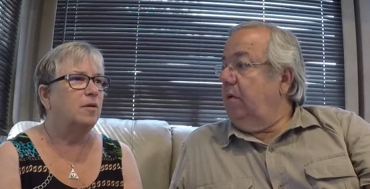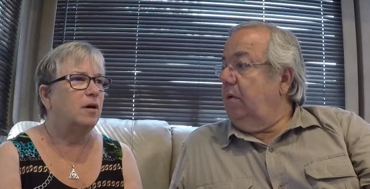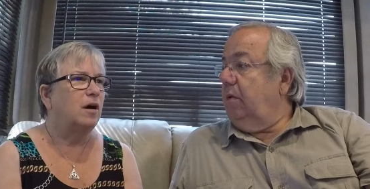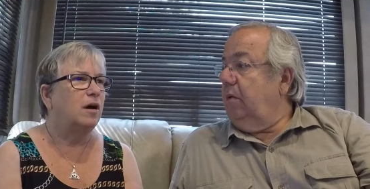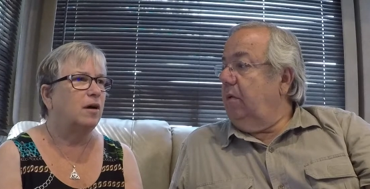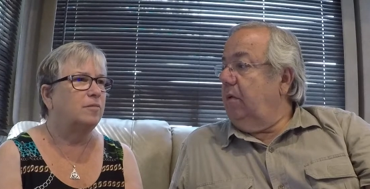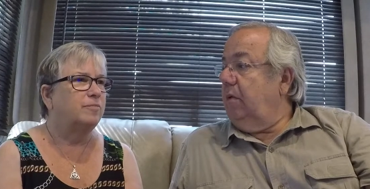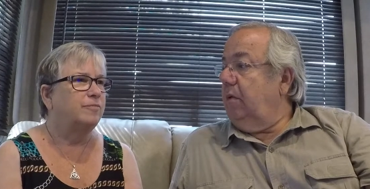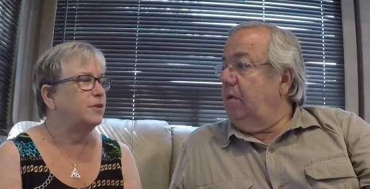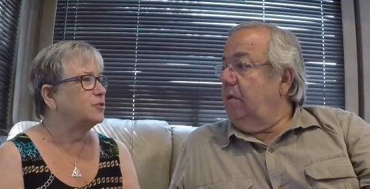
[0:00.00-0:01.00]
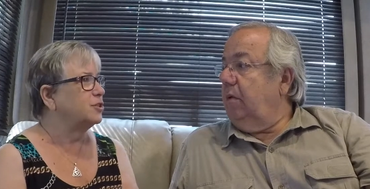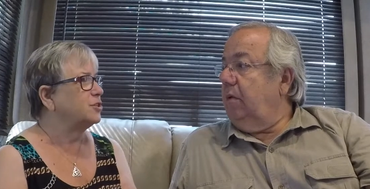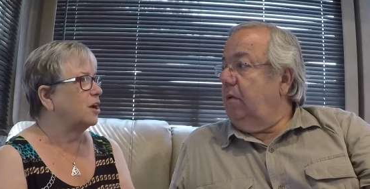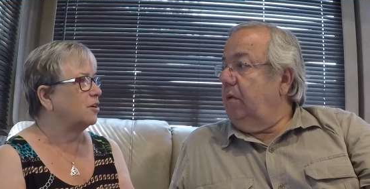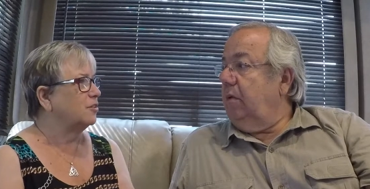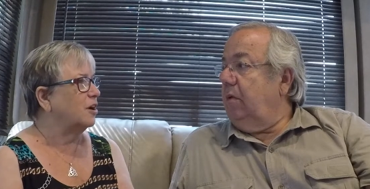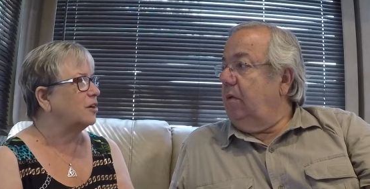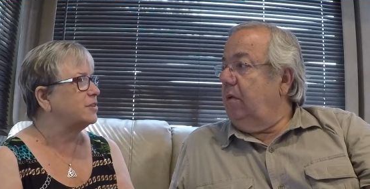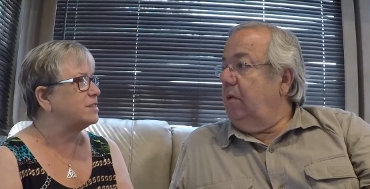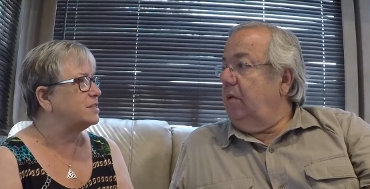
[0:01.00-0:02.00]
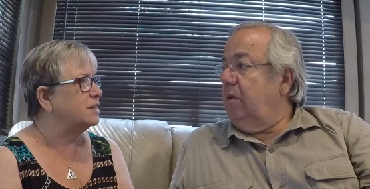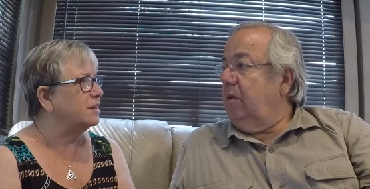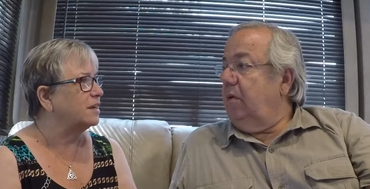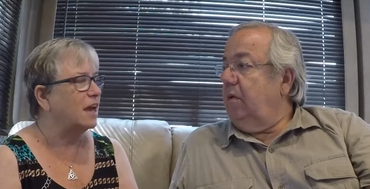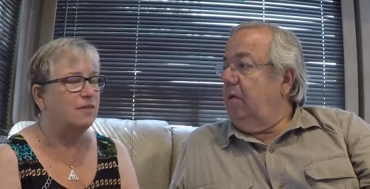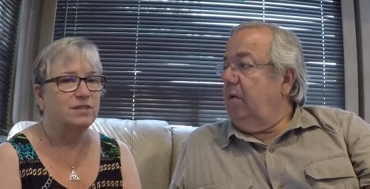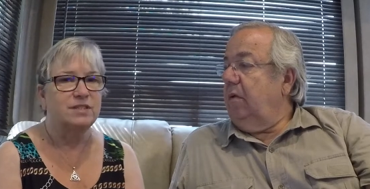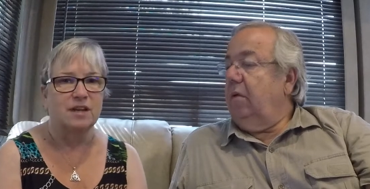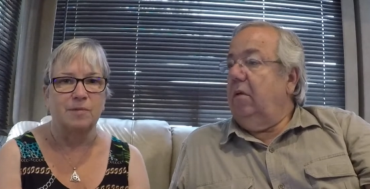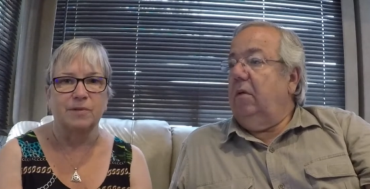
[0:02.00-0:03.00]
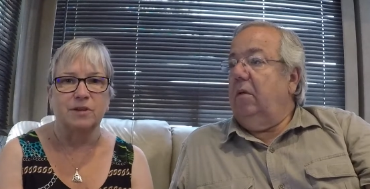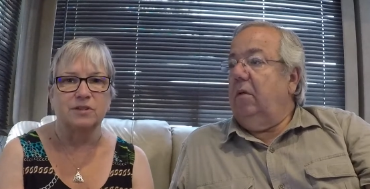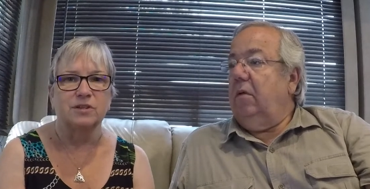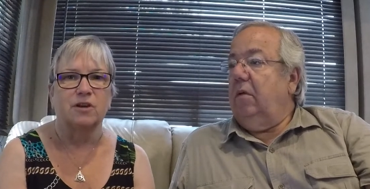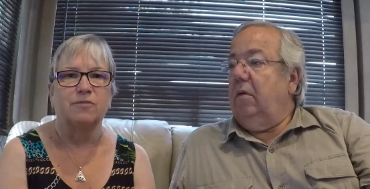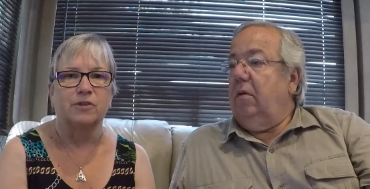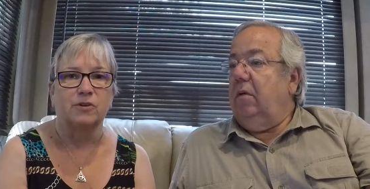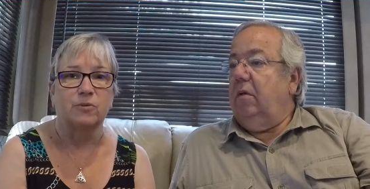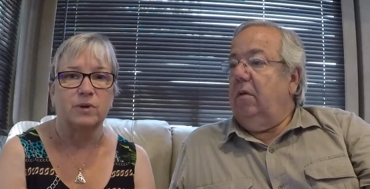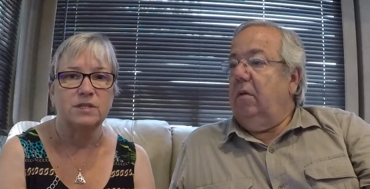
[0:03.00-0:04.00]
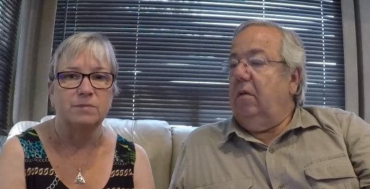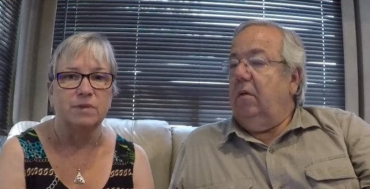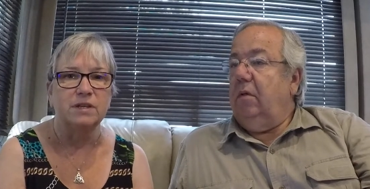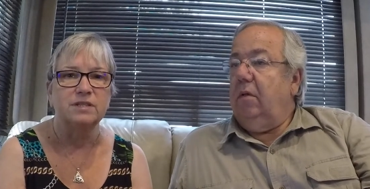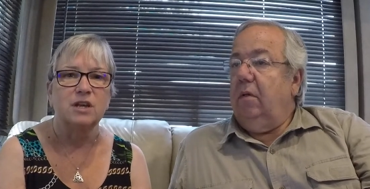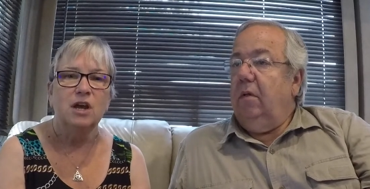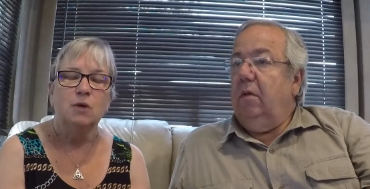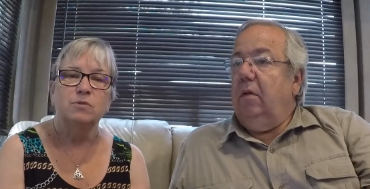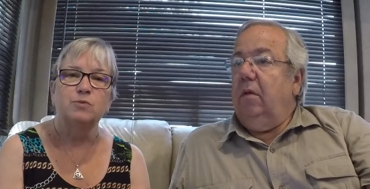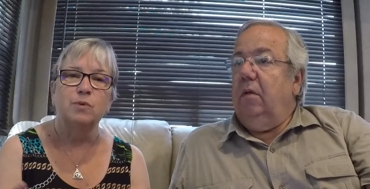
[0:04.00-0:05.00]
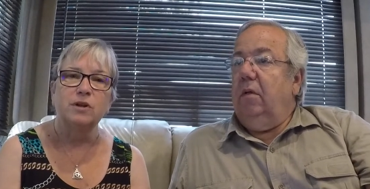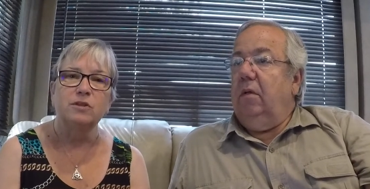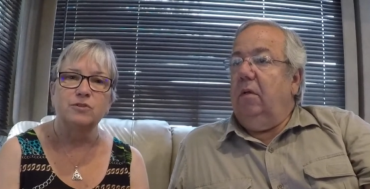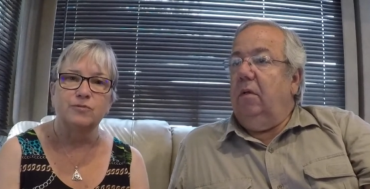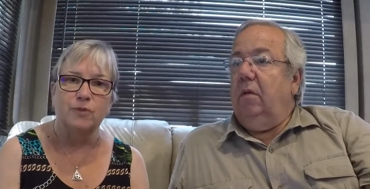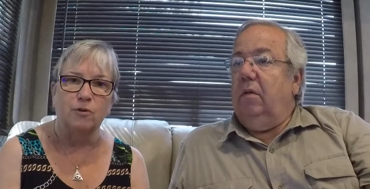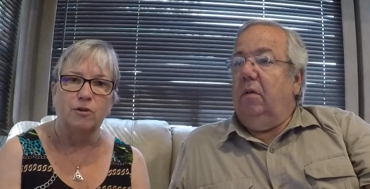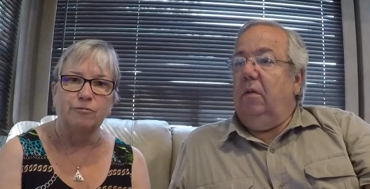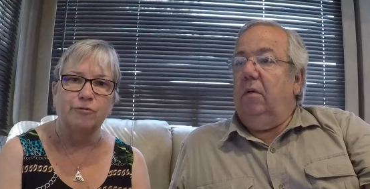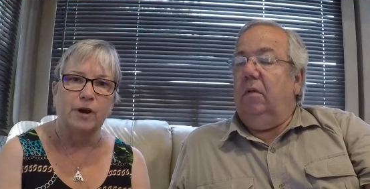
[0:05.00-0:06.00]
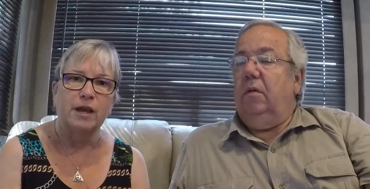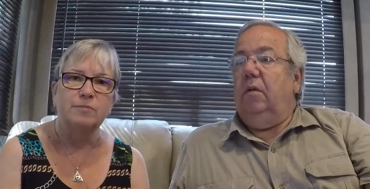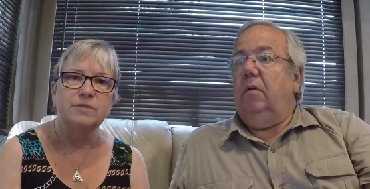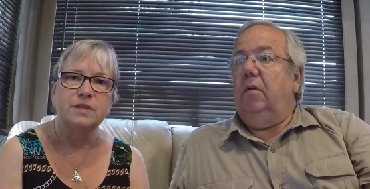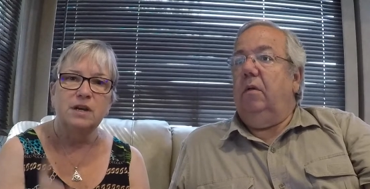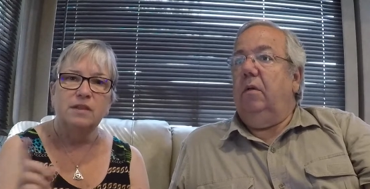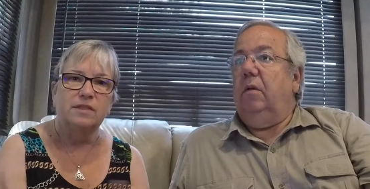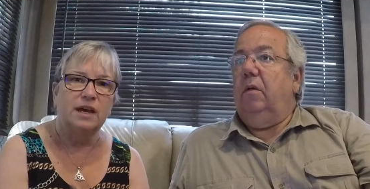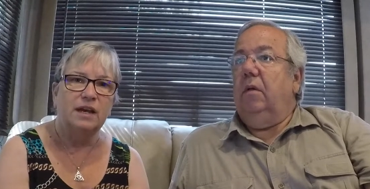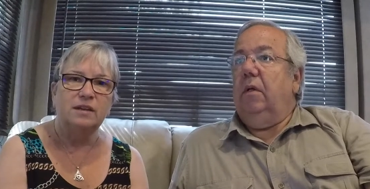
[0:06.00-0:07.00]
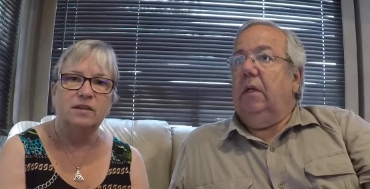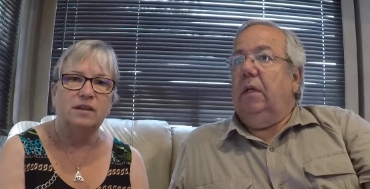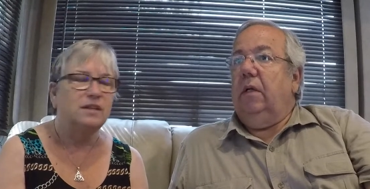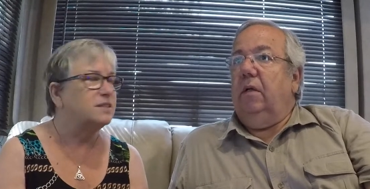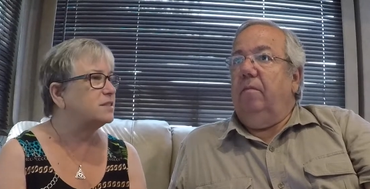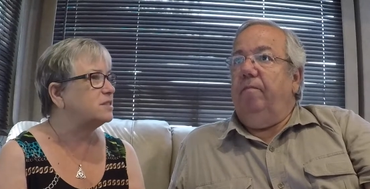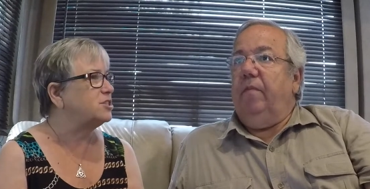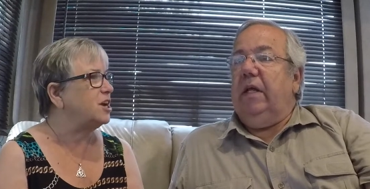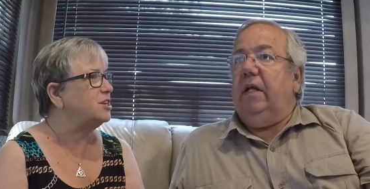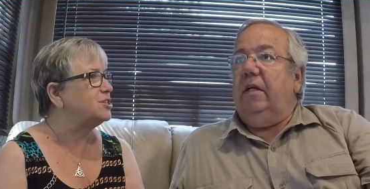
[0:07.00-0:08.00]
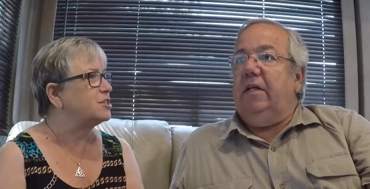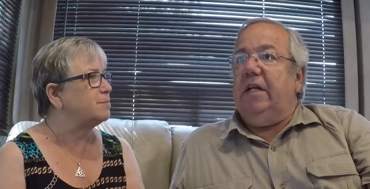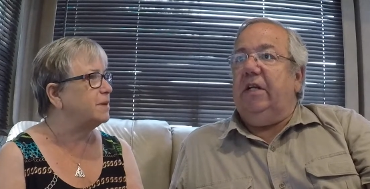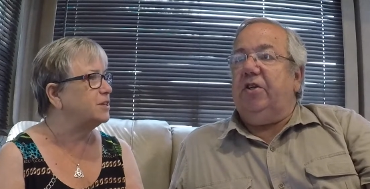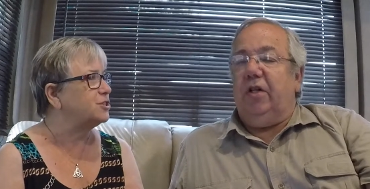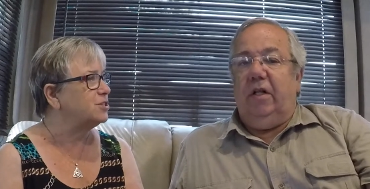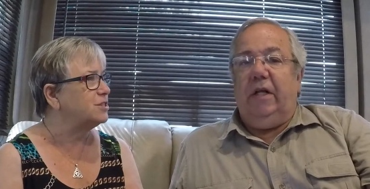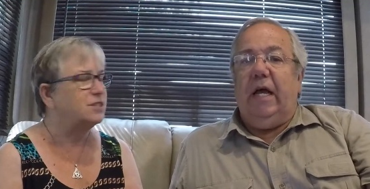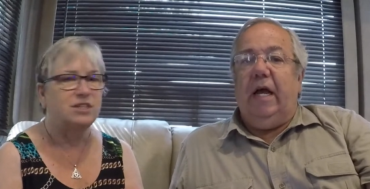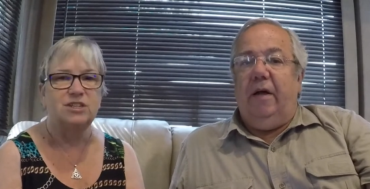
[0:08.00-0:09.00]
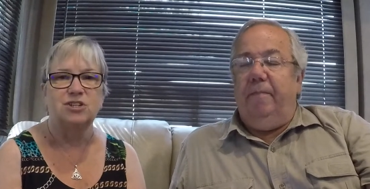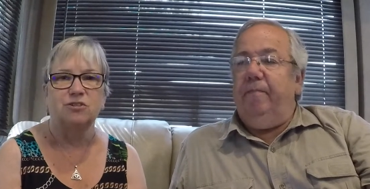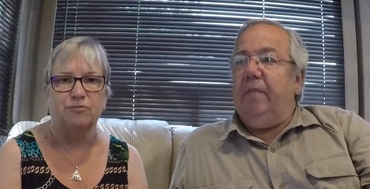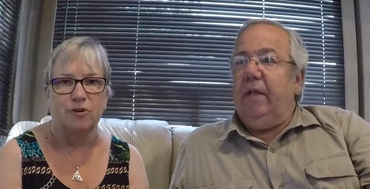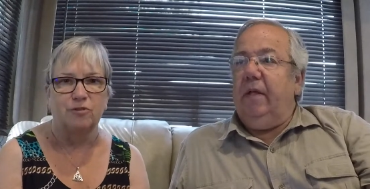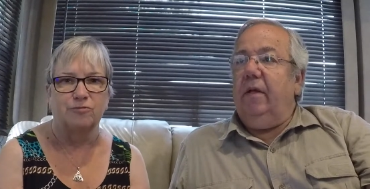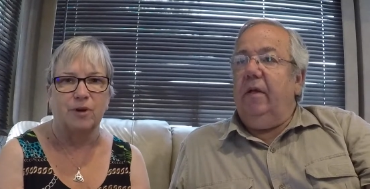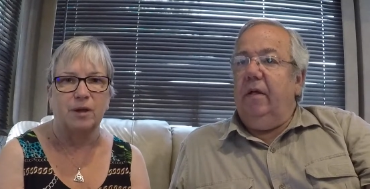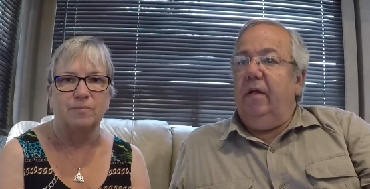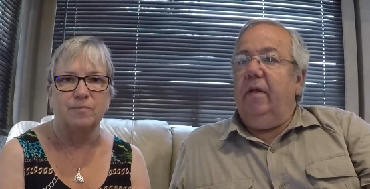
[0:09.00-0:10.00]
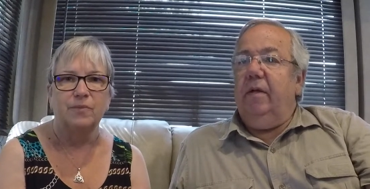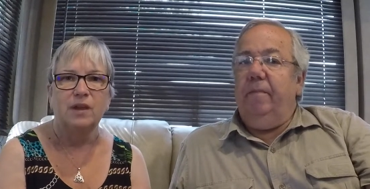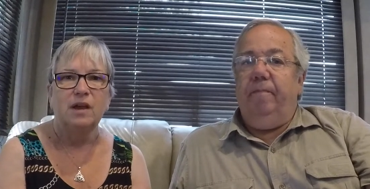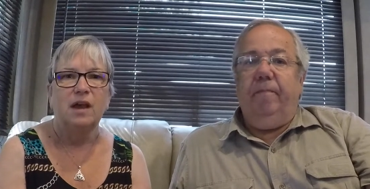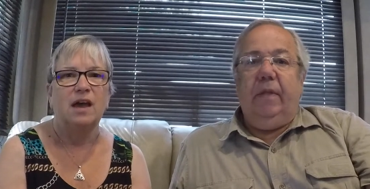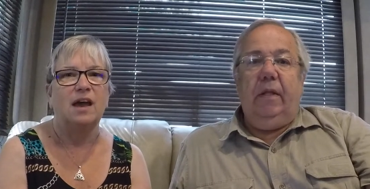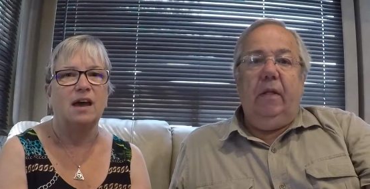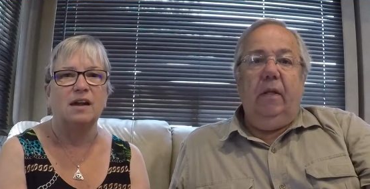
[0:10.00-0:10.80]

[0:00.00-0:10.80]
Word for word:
Speaker 1: our future daughter-in-law Christina gave us a couple years ago for Christmas was one of those photo frames that is changes the digital, pictures yeah. digital photo frame and